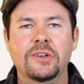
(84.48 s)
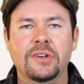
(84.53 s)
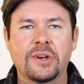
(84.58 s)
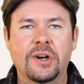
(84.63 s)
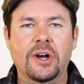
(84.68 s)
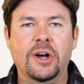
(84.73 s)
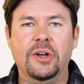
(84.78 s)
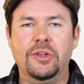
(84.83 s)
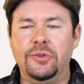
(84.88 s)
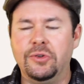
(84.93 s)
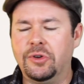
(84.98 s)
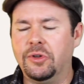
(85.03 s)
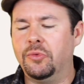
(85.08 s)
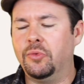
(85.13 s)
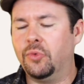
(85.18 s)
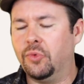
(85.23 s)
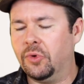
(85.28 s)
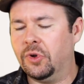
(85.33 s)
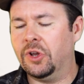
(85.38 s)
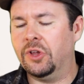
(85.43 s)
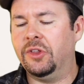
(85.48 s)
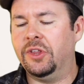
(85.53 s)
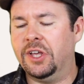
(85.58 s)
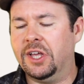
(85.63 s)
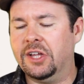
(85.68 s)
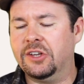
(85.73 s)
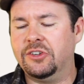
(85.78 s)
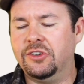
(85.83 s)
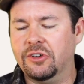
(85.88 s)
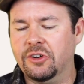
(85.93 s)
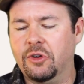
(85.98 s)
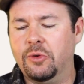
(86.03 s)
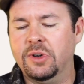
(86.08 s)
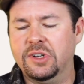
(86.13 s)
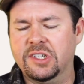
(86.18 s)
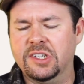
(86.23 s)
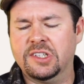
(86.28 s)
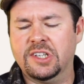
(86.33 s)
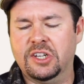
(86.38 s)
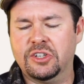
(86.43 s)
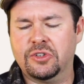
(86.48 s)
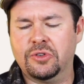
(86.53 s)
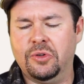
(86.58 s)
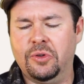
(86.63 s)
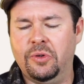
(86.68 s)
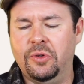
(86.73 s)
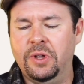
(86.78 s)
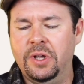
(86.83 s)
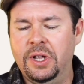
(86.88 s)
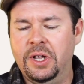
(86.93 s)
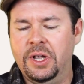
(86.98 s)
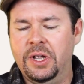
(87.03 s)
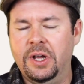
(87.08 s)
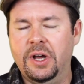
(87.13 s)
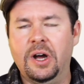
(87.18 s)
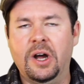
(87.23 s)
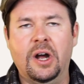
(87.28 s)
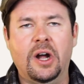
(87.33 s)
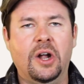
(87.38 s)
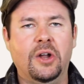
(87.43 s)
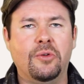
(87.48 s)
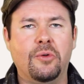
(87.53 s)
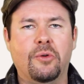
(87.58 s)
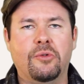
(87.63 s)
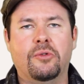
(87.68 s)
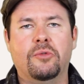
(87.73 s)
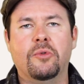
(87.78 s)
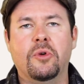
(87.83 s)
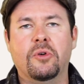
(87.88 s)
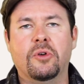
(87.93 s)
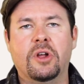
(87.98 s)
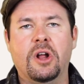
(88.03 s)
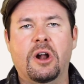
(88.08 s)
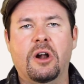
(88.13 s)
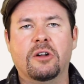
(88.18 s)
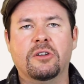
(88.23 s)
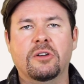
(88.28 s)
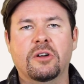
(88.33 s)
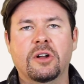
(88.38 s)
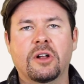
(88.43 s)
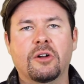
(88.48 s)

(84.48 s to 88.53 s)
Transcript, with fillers: uh, you can really get your quintessential uh, Northern Rhone character.